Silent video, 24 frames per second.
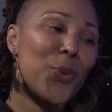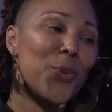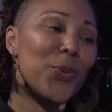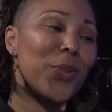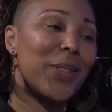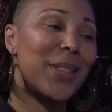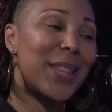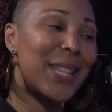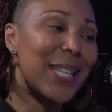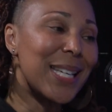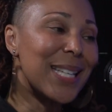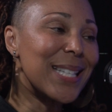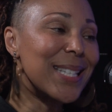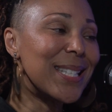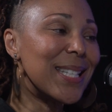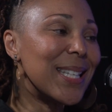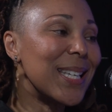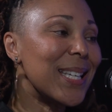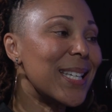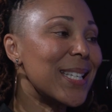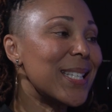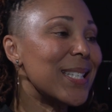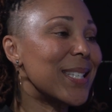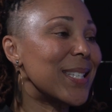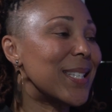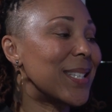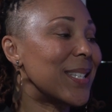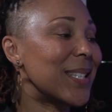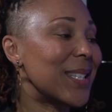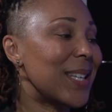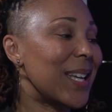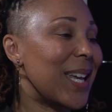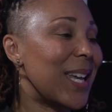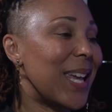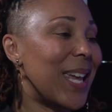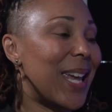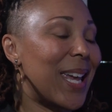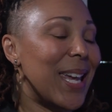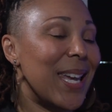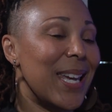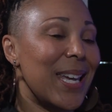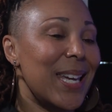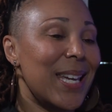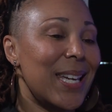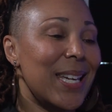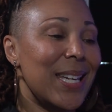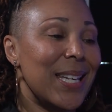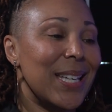this is
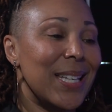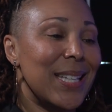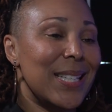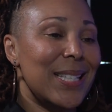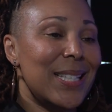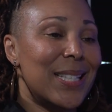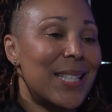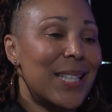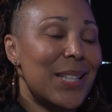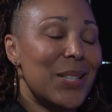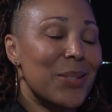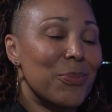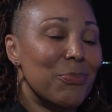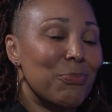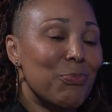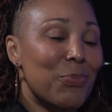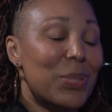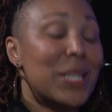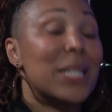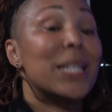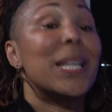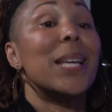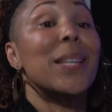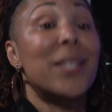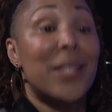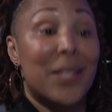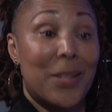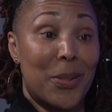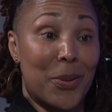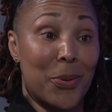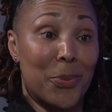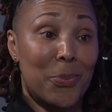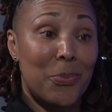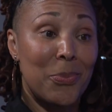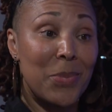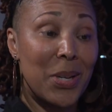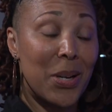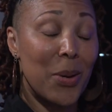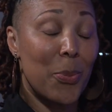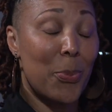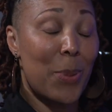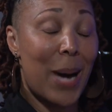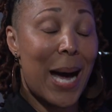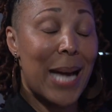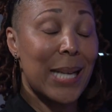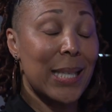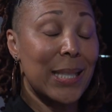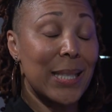a system, a
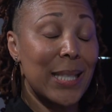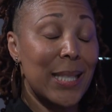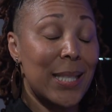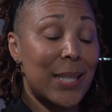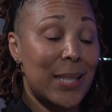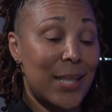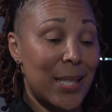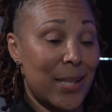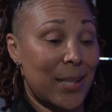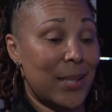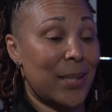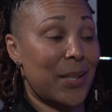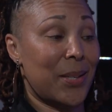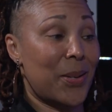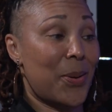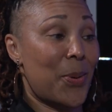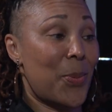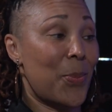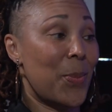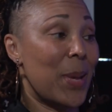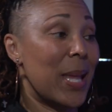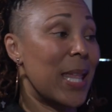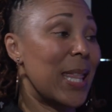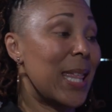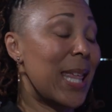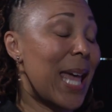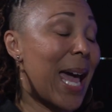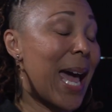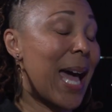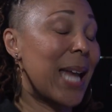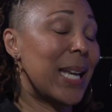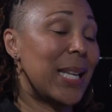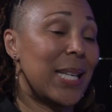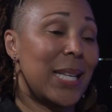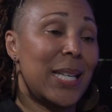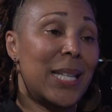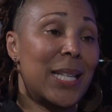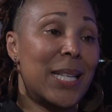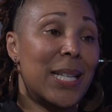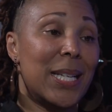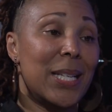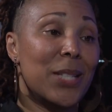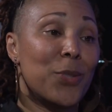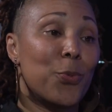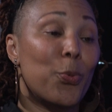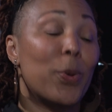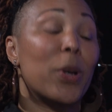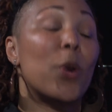bodily system that
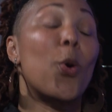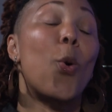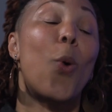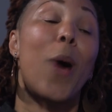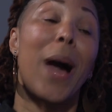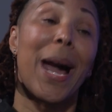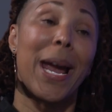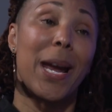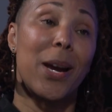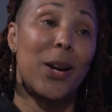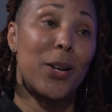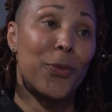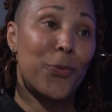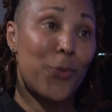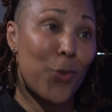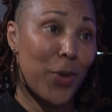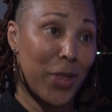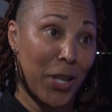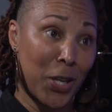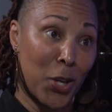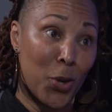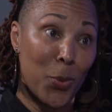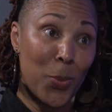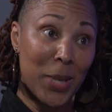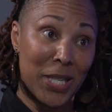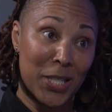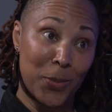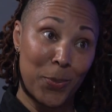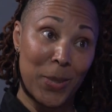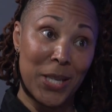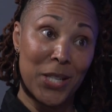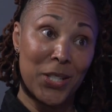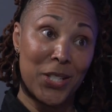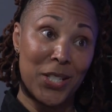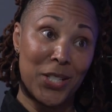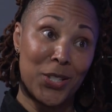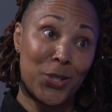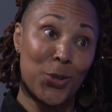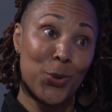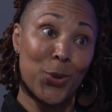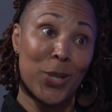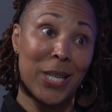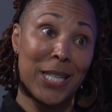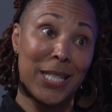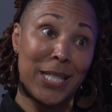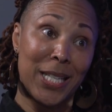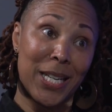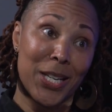is required for the human species to
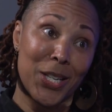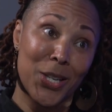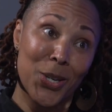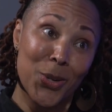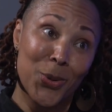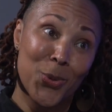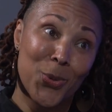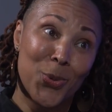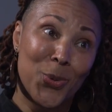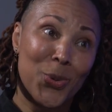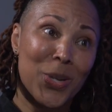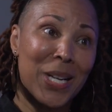continue.